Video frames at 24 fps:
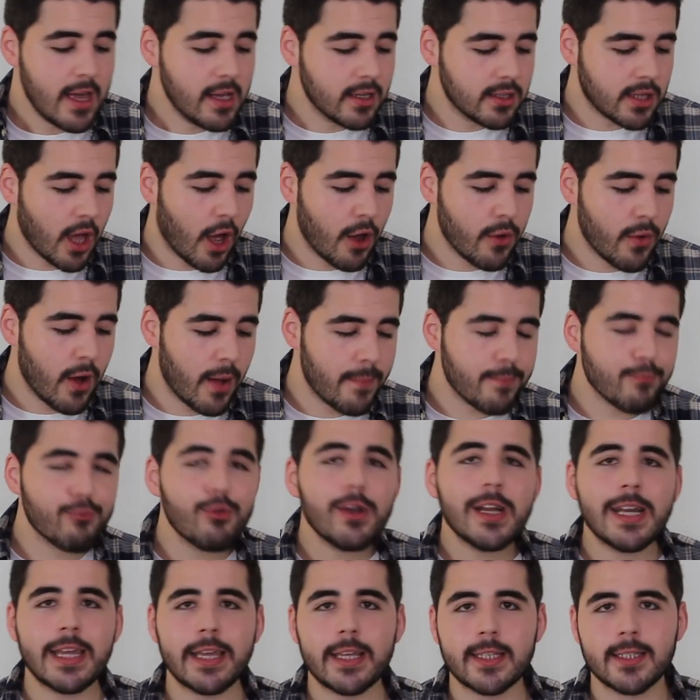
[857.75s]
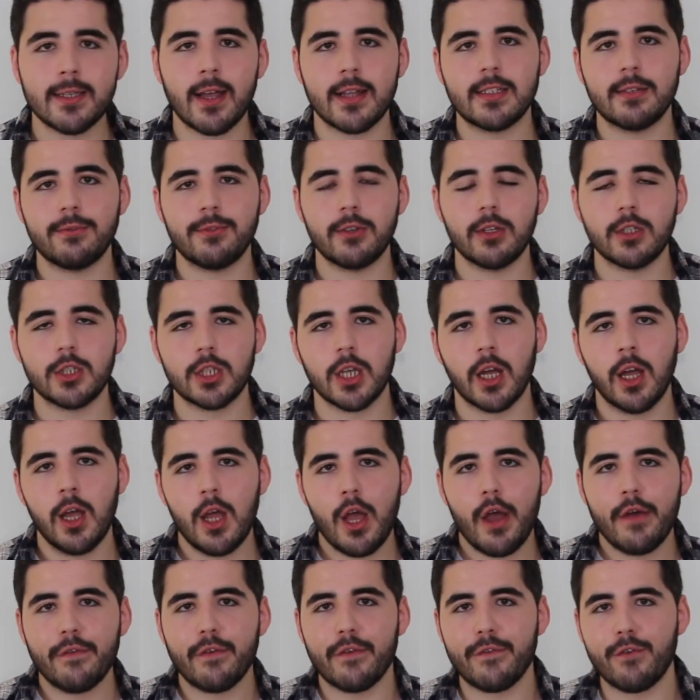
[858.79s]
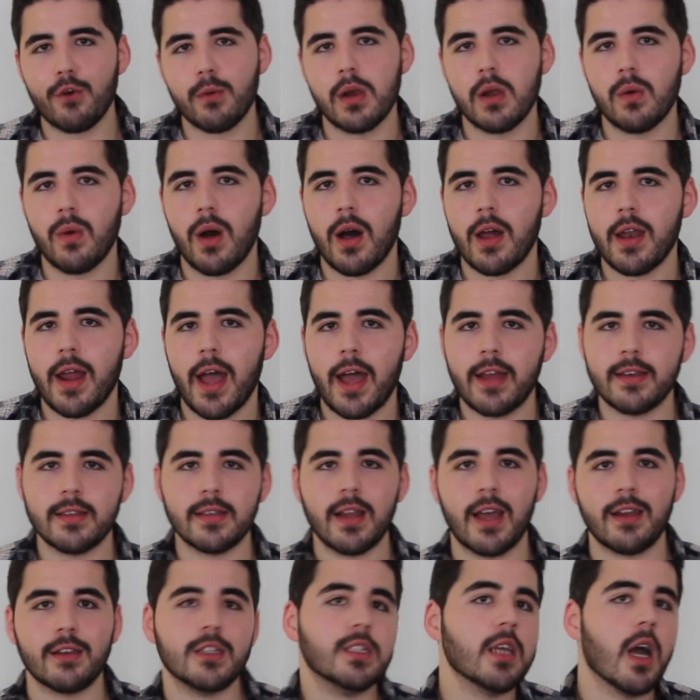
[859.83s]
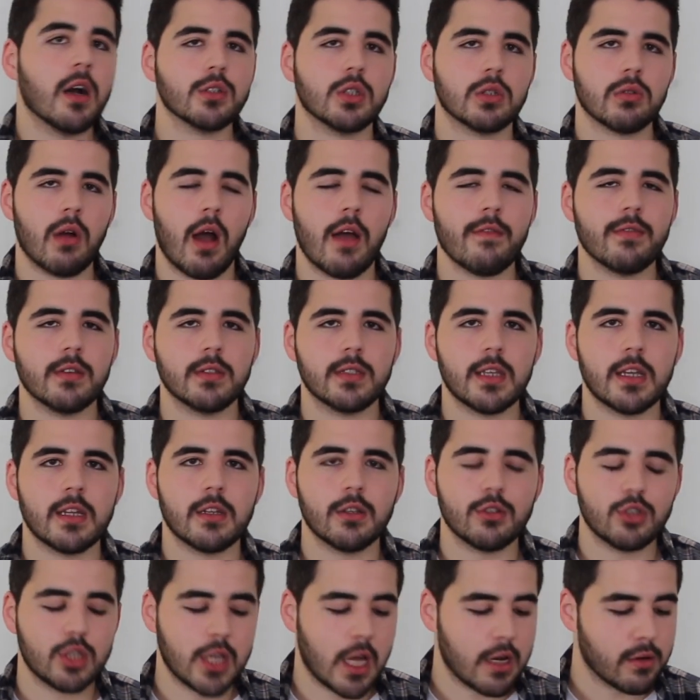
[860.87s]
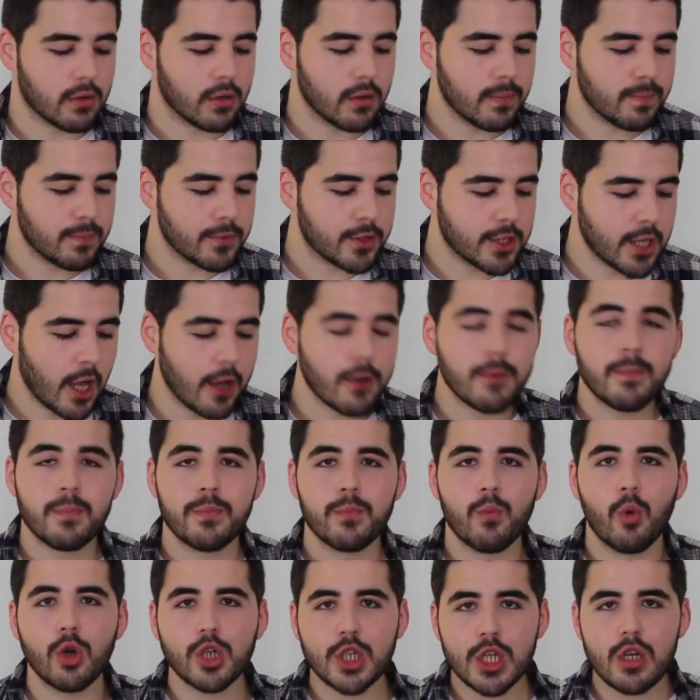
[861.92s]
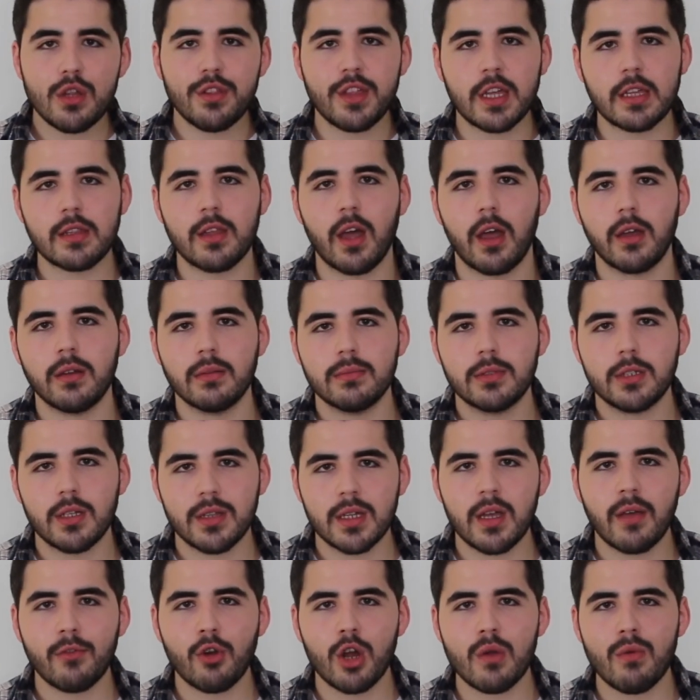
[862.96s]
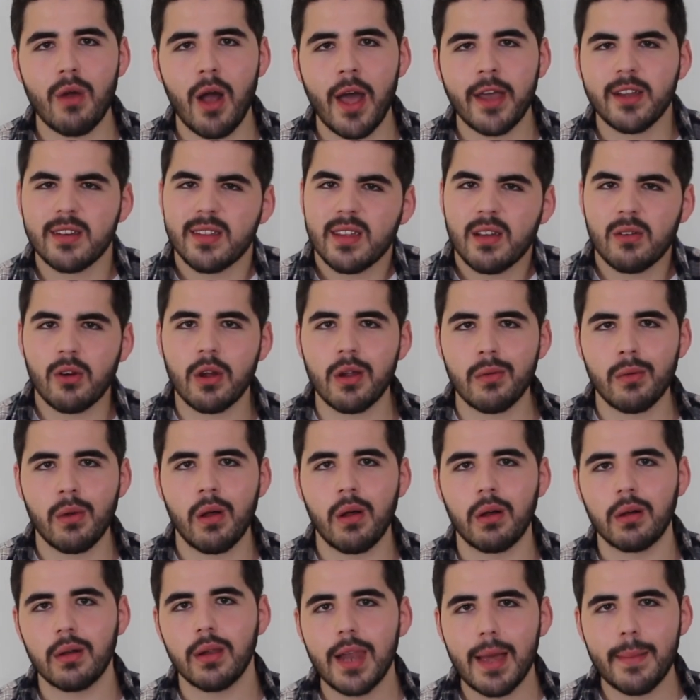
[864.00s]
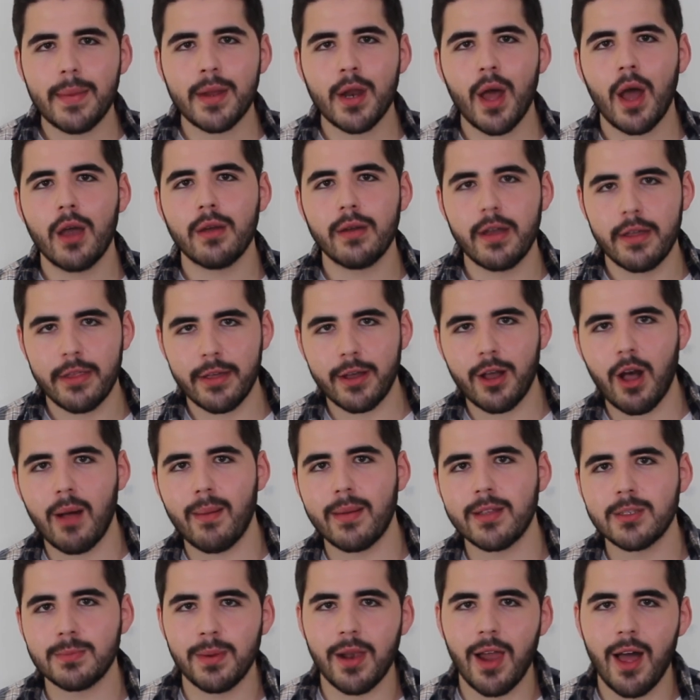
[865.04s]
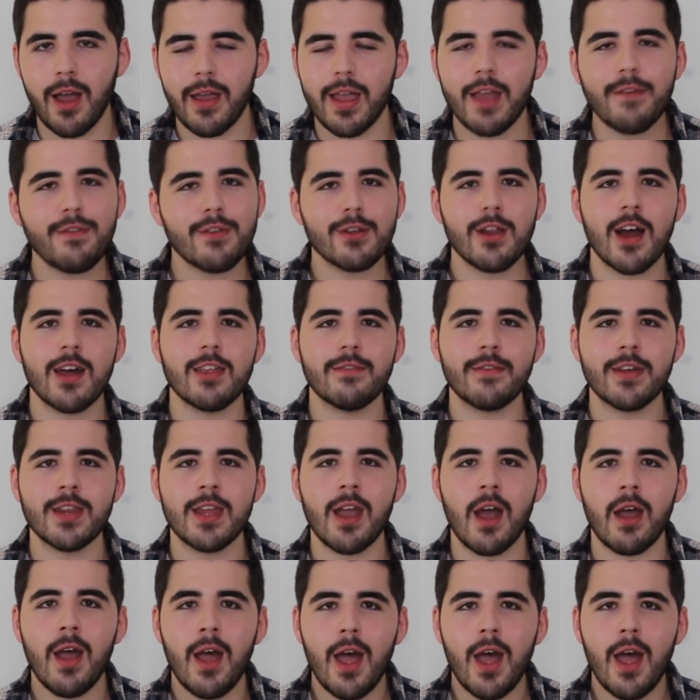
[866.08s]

So really exciting future for Formula 1 and young drivers in general. So what do you think though? Do you think I've got it right? Do you think I've got it wrong? Let me know in the comments below. If you like the video,